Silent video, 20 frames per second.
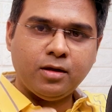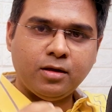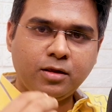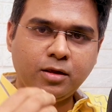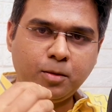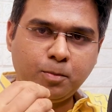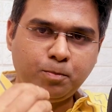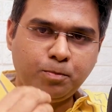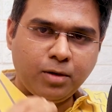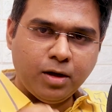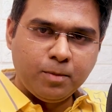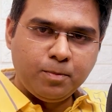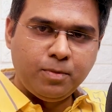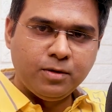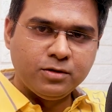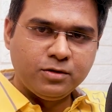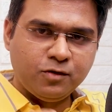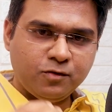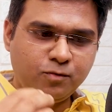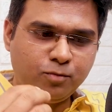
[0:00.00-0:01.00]
The
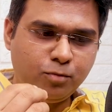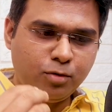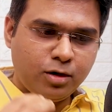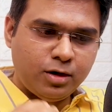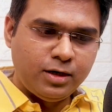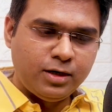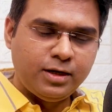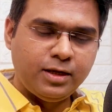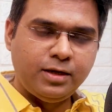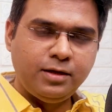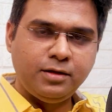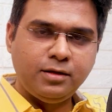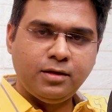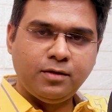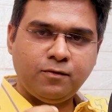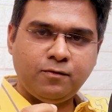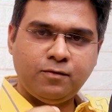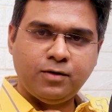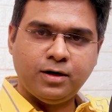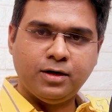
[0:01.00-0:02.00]
purpose of monitoring
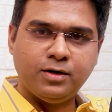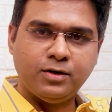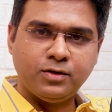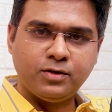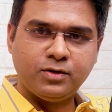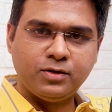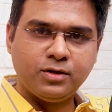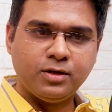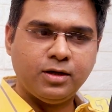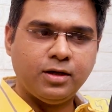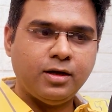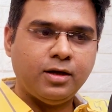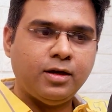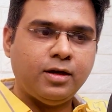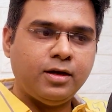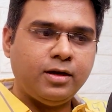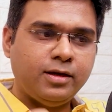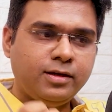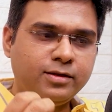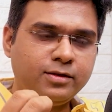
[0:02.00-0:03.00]
the funds
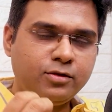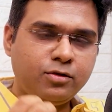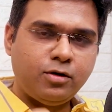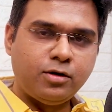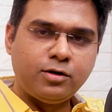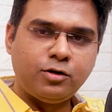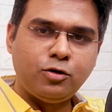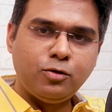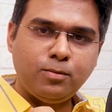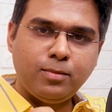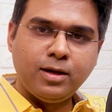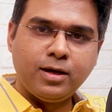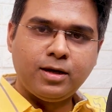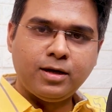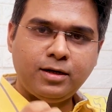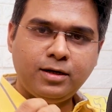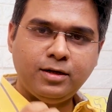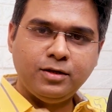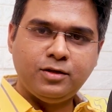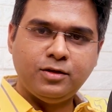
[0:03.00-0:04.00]
is not to make
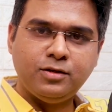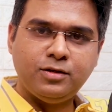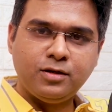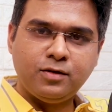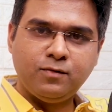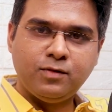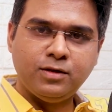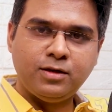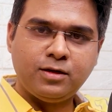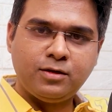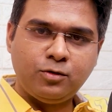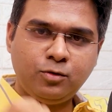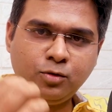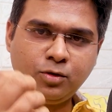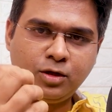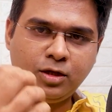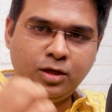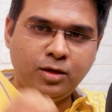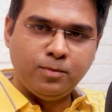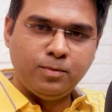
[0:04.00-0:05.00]
a decision whether to
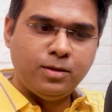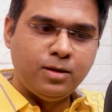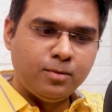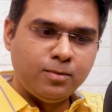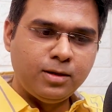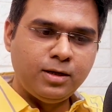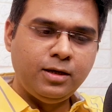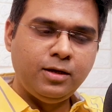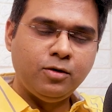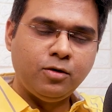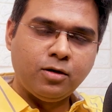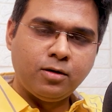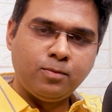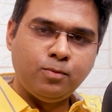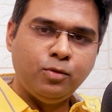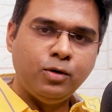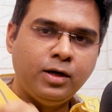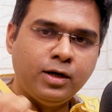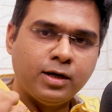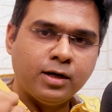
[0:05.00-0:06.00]
keep the money or
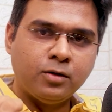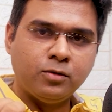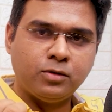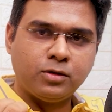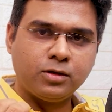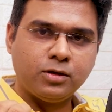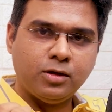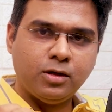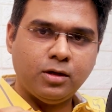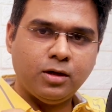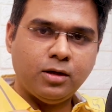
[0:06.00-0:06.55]
pull it out.